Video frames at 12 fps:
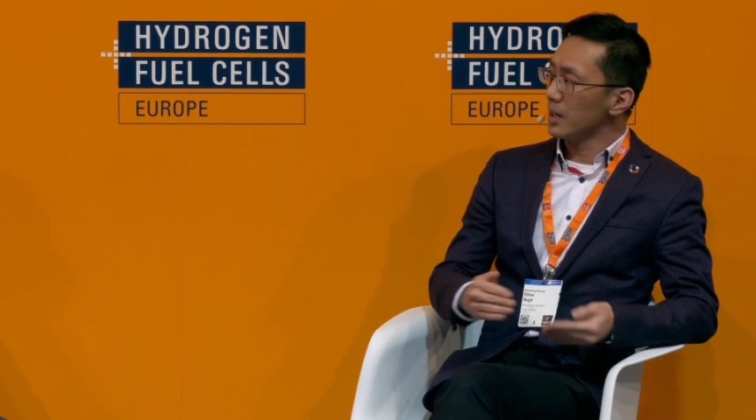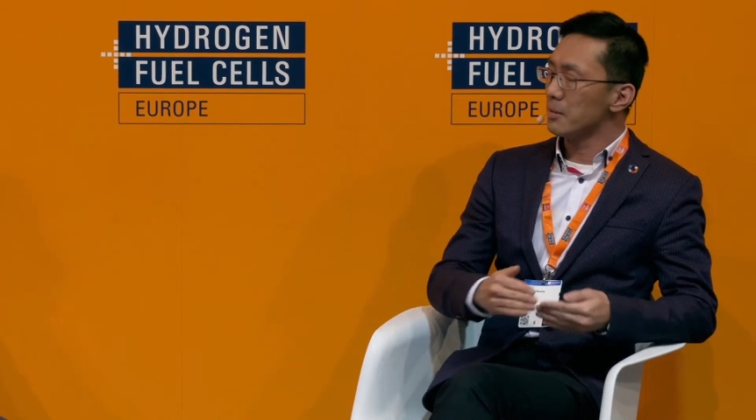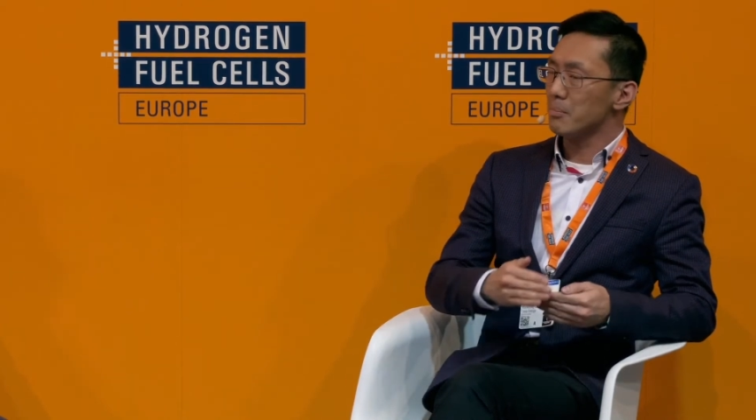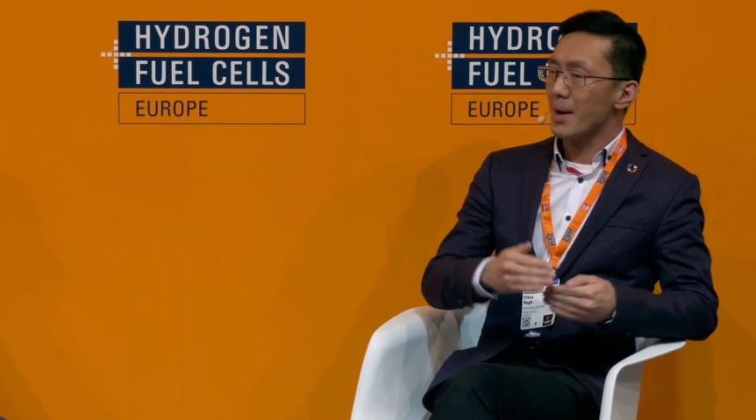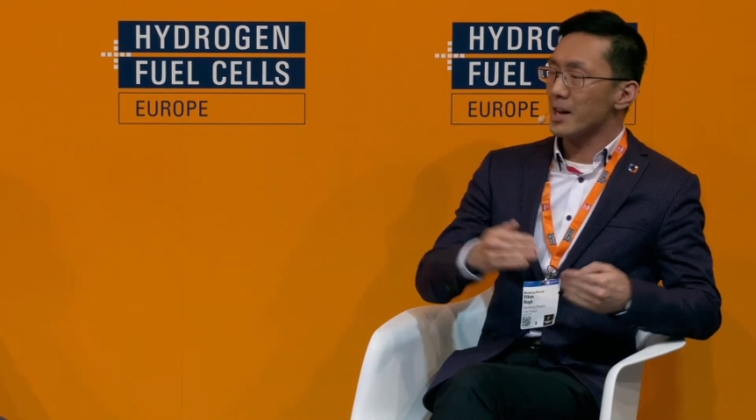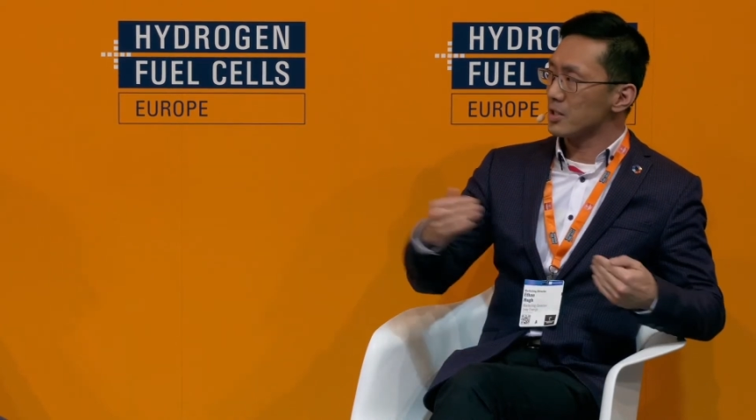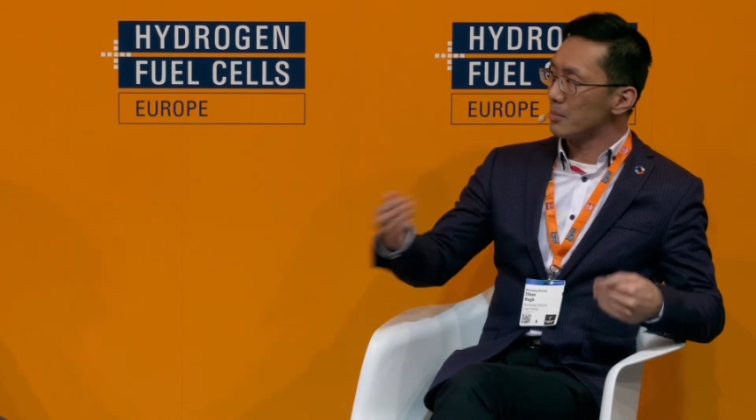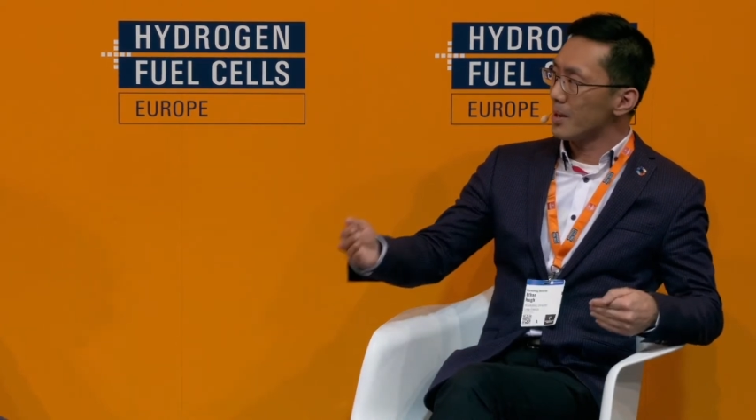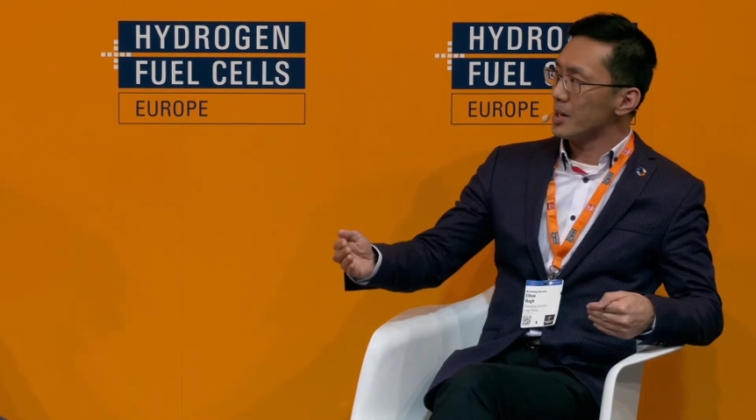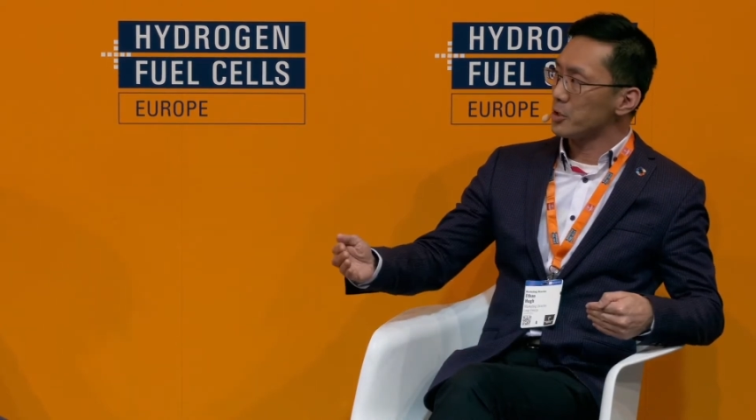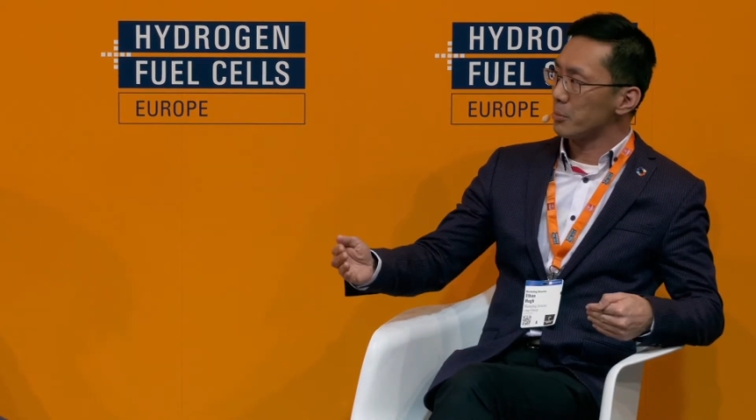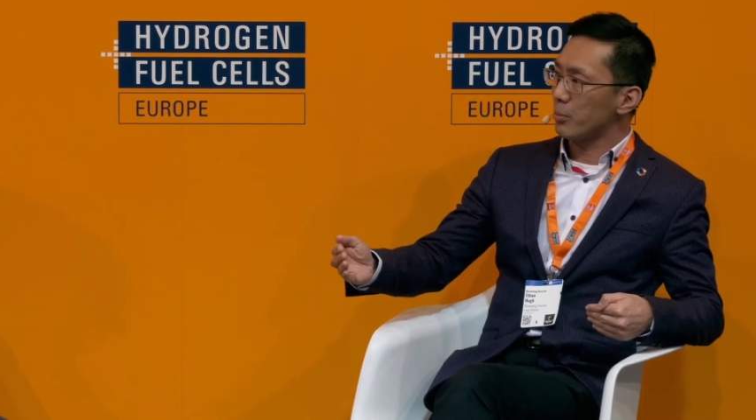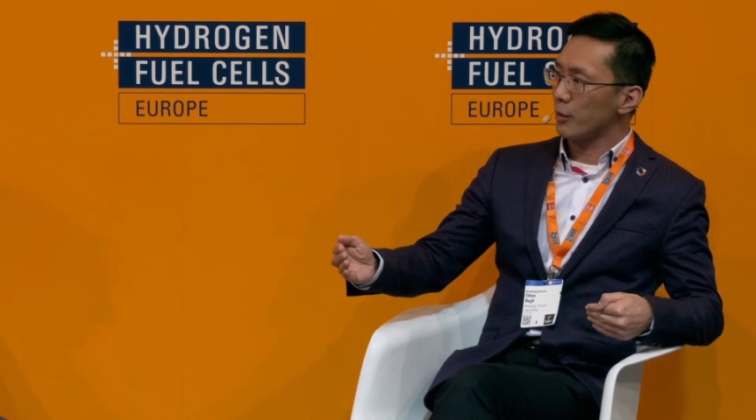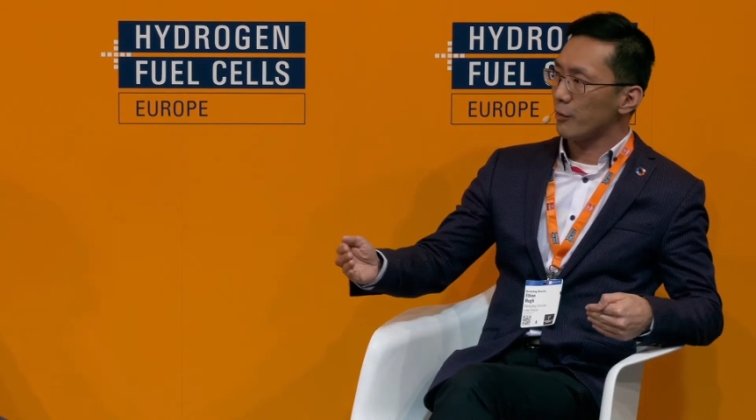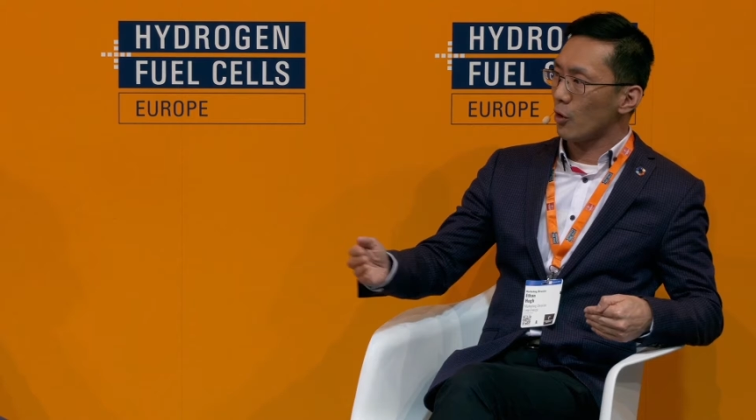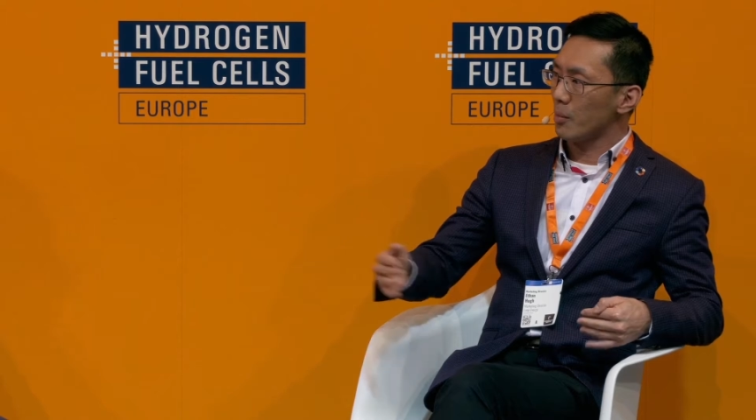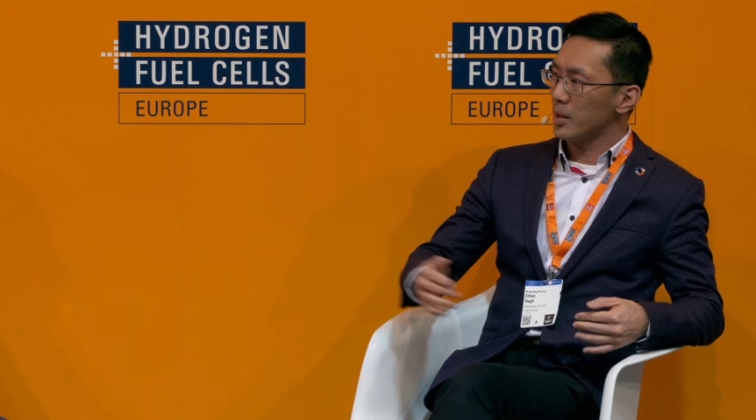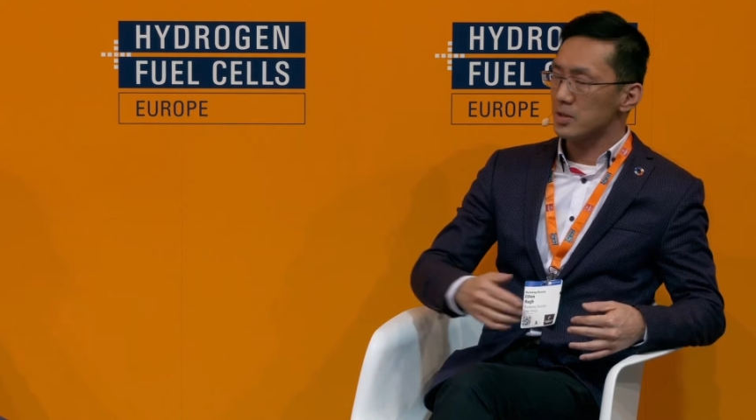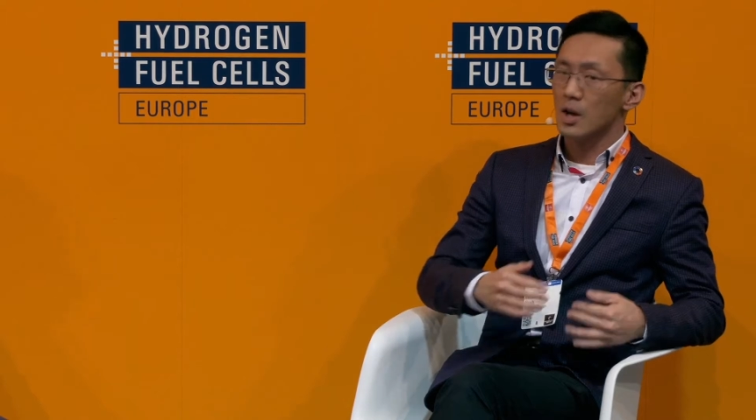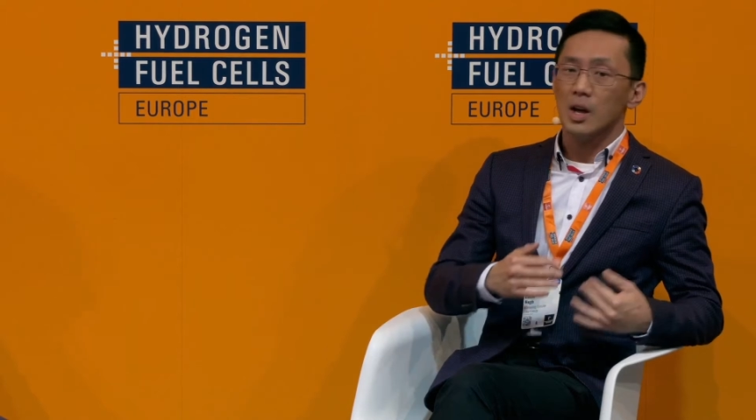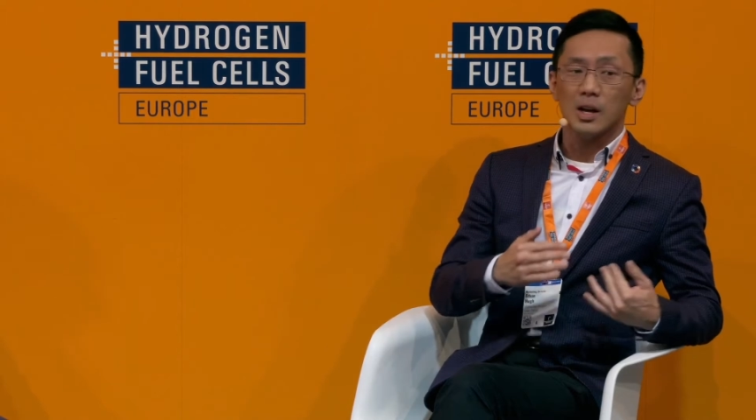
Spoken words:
And maximize your performance.